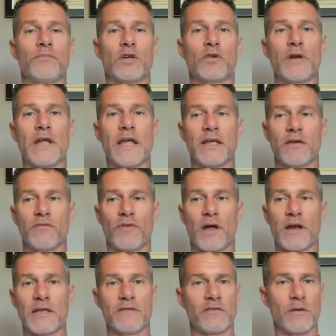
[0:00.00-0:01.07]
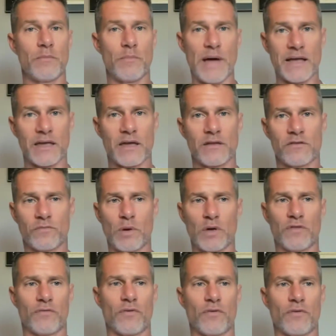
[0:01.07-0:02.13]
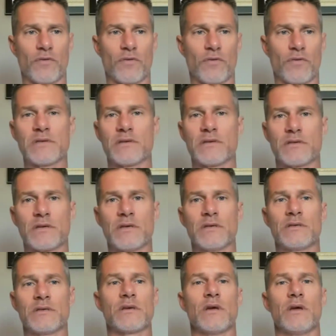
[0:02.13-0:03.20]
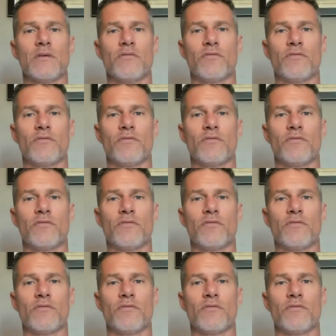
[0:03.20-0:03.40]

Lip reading: creating front ends and back ends, both for my businesses,